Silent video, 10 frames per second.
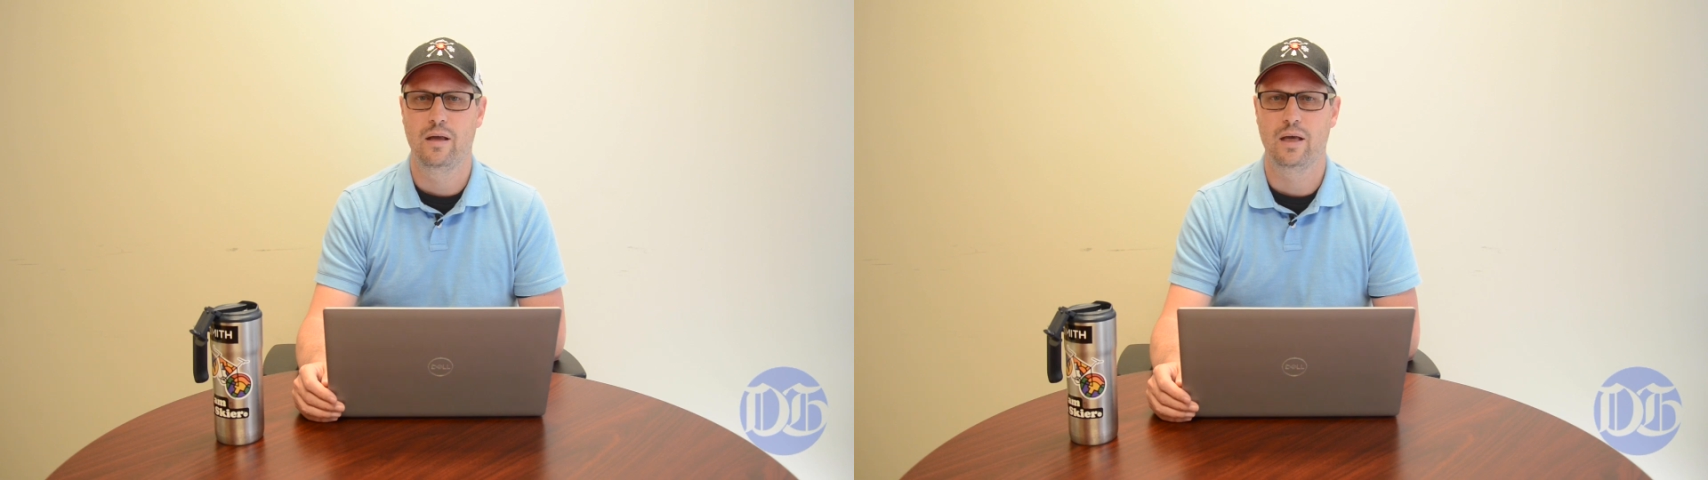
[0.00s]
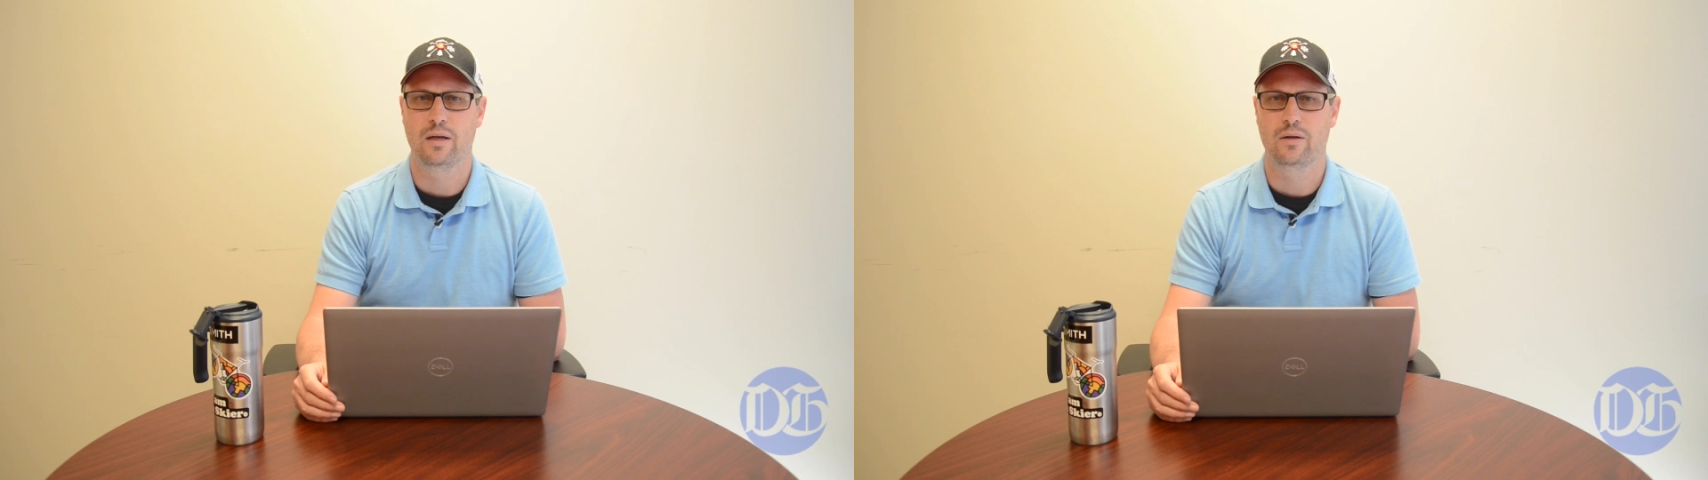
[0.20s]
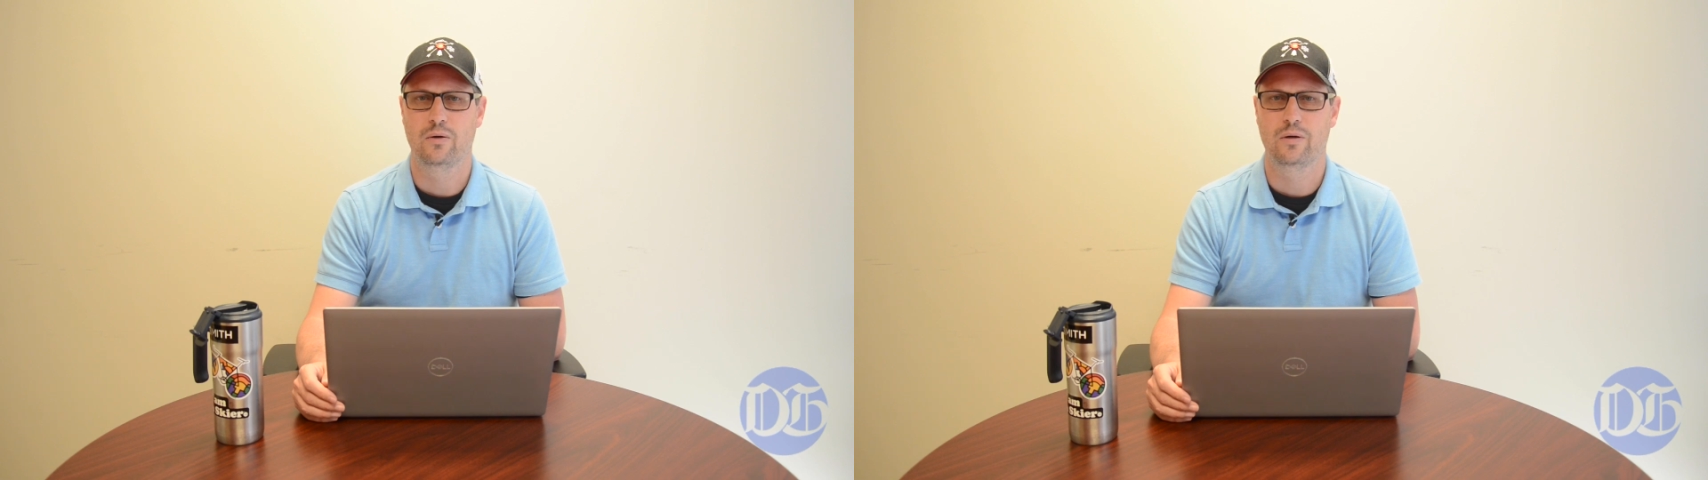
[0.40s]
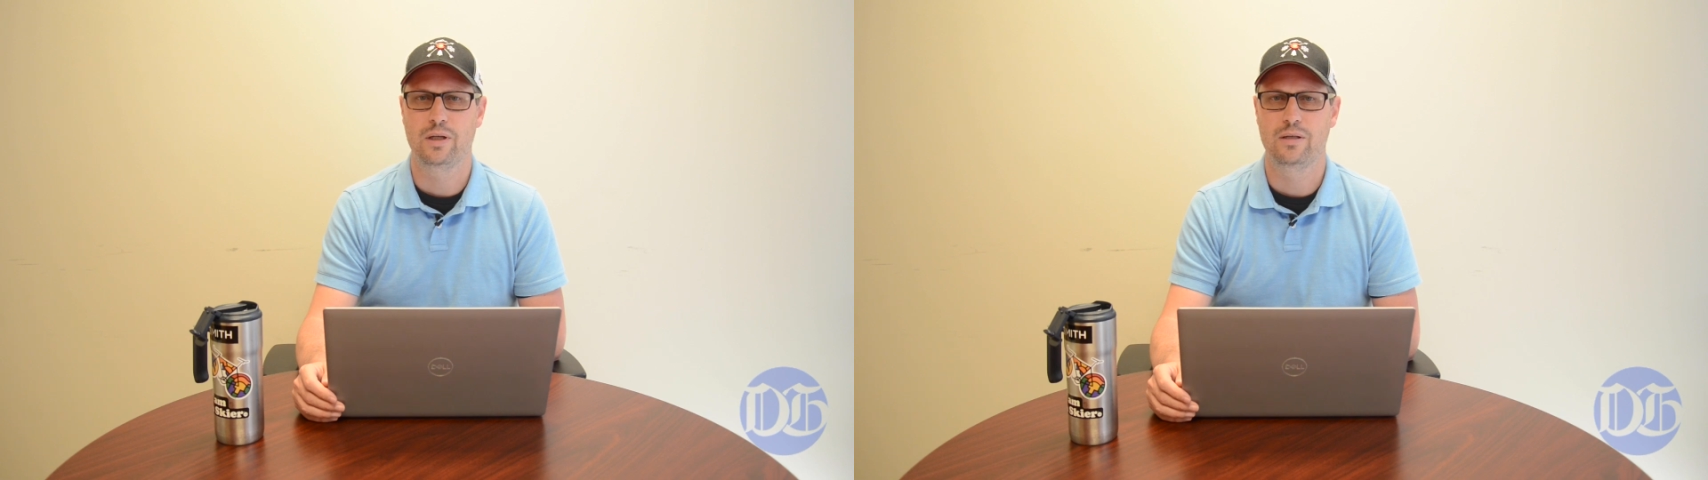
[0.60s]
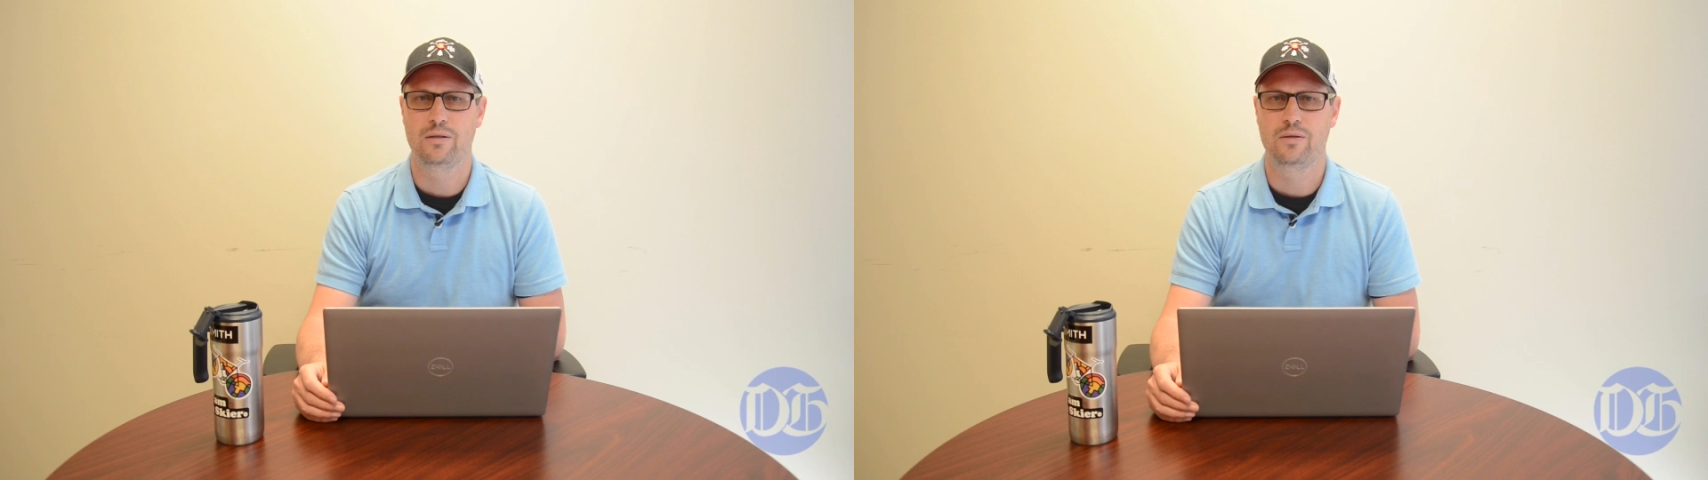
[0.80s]
and
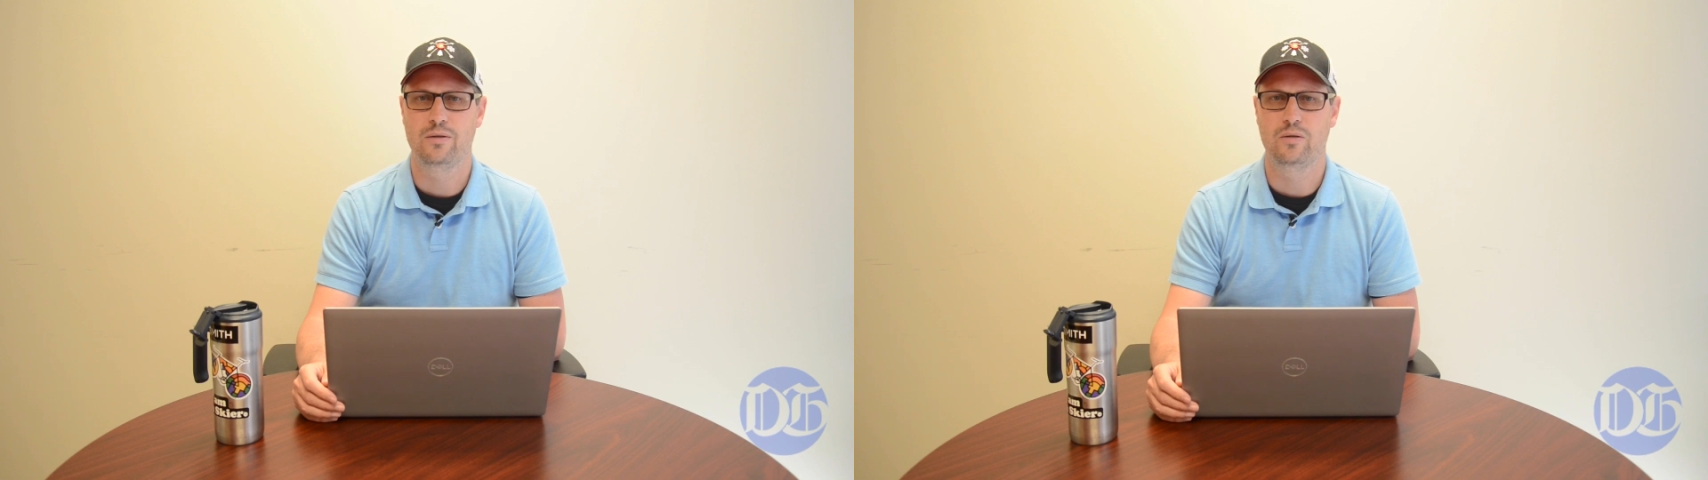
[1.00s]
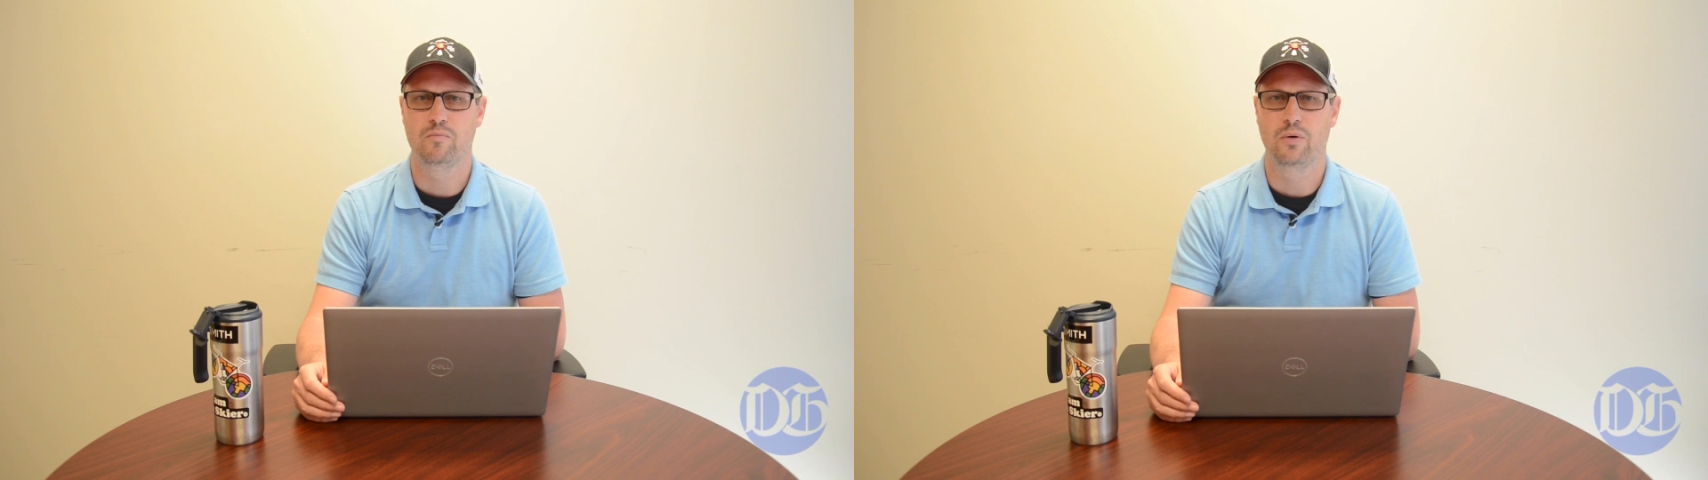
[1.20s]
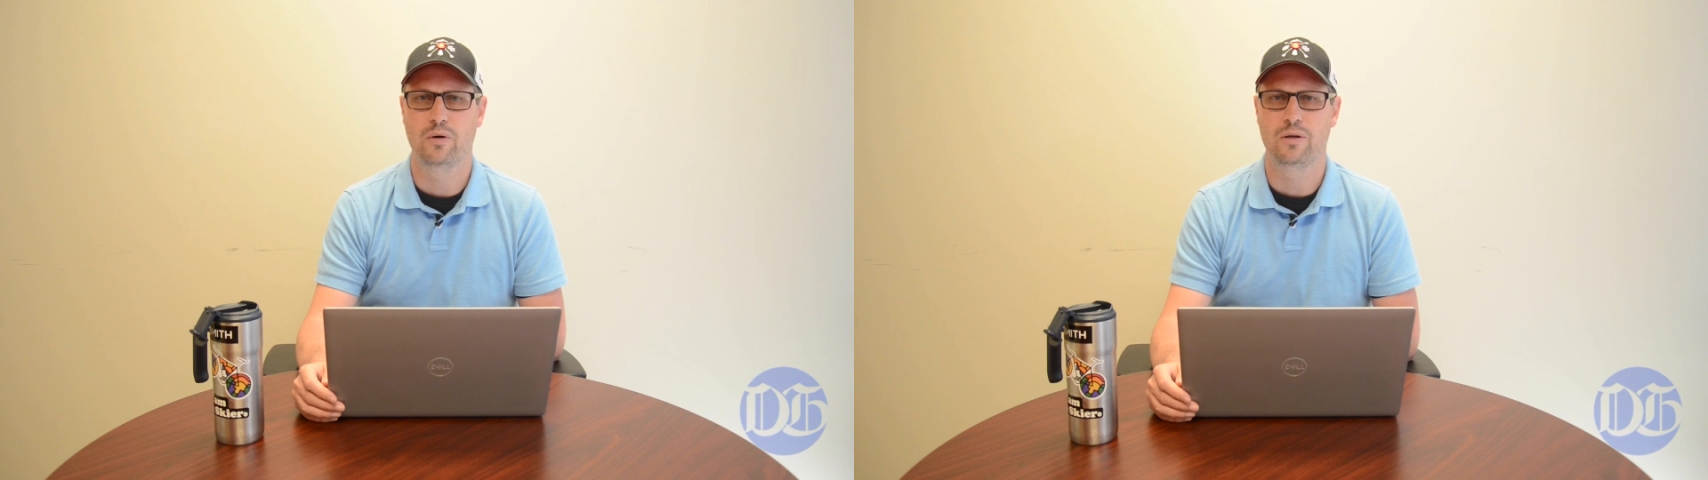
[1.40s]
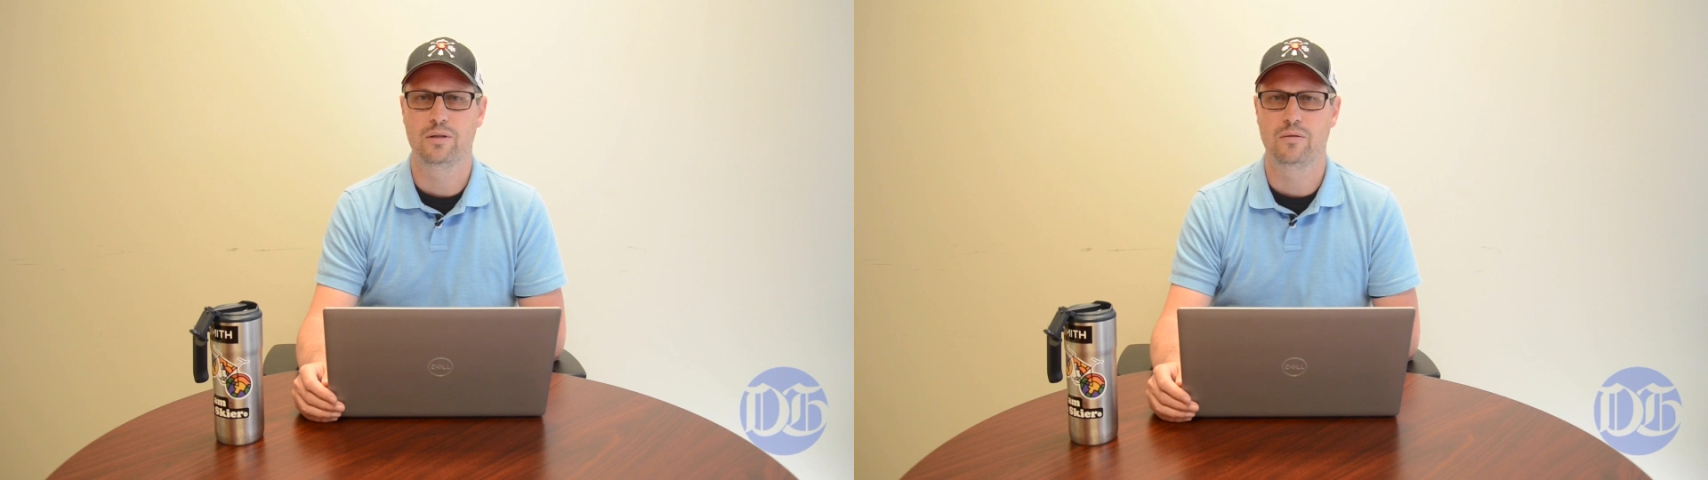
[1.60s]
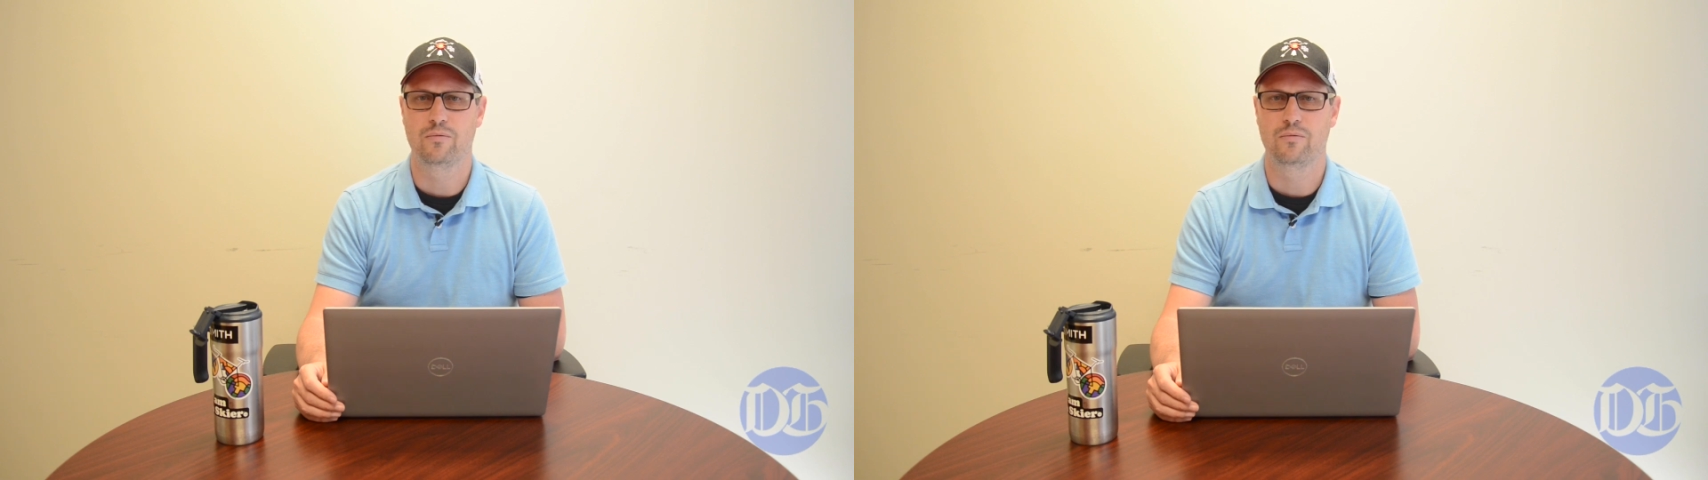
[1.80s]
according to Borst,